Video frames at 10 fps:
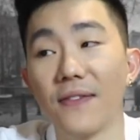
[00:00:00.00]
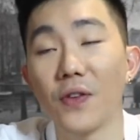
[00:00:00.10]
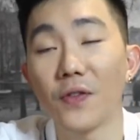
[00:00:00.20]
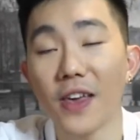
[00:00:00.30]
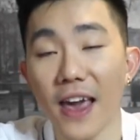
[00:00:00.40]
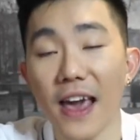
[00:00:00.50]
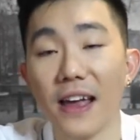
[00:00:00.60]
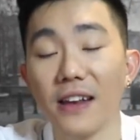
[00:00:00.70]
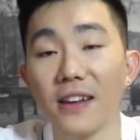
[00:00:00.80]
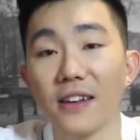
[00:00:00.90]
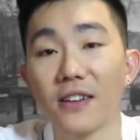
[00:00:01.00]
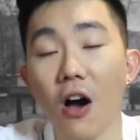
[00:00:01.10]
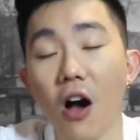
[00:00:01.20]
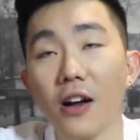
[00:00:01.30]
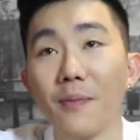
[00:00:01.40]
if you can
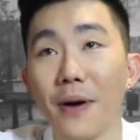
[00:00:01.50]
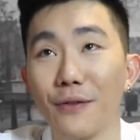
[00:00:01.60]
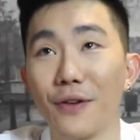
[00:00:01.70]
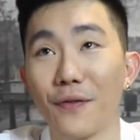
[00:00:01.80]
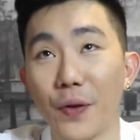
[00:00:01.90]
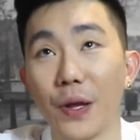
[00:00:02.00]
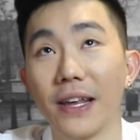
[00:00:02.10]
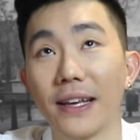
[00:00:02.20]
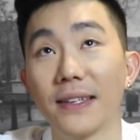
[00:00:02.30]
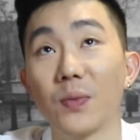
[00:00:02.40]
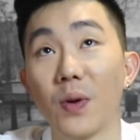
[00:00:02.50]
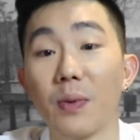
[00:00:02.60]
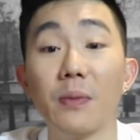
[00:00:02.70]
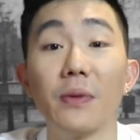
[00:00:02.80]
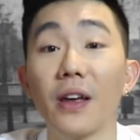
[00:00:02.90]
talk about your feelings with
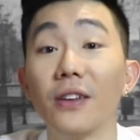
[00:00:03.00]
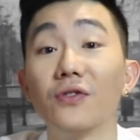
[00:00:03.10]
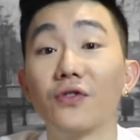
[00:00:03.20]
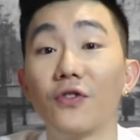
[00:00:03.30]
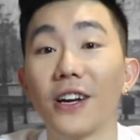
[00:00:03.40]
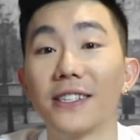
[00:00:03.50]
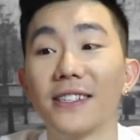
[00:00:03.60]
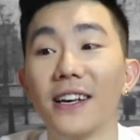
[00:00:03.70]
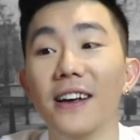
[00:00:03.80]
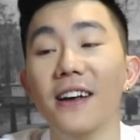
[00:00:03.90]
people that you trust